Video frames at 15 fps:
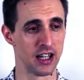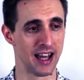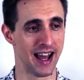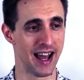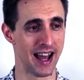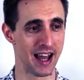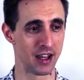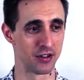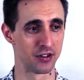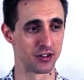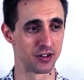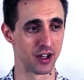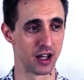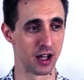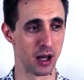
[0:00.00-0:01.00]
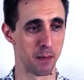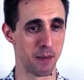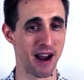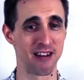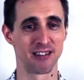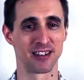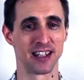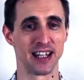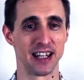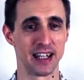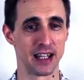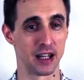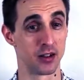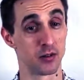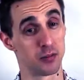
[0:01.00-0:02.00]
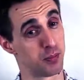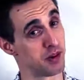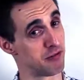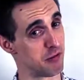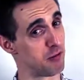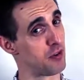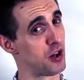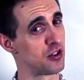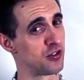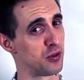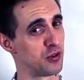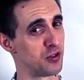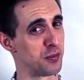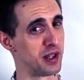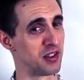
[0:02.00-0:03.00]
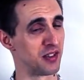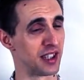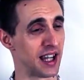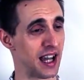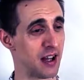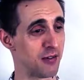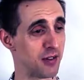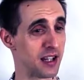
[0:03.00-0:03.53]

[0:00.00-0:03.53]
has apparently has been referred to as a bit of a gaffe,